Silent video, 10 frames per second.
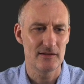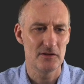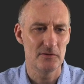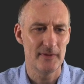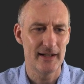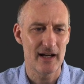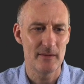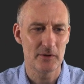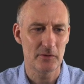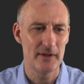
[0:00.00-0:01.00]
So when
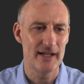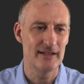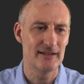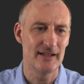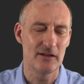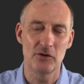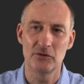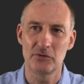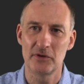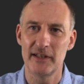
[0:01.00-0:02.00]
I'm creating
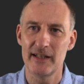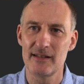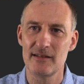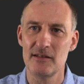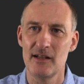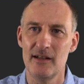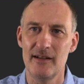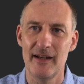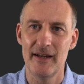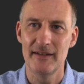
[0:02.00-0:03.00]
contradicts
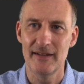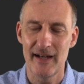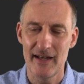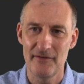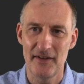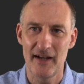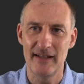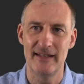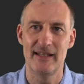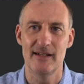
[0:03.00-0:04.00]
and I have an
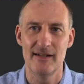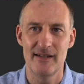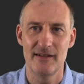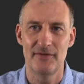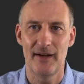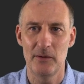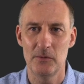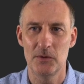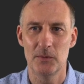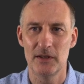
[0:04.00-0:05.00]
idea if I
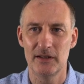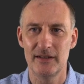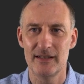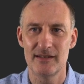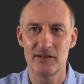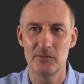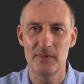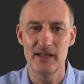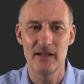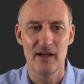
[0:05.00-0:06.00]
would want this to
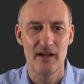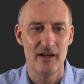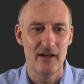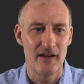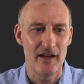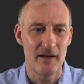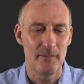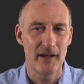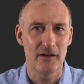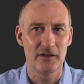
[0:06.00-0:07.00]
be a
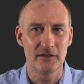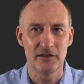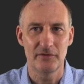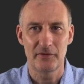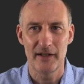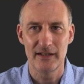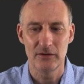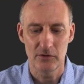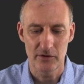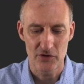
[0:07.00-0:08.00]
parent, a
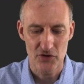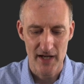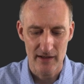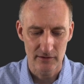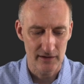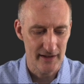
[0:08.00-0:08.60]
friend, or a child.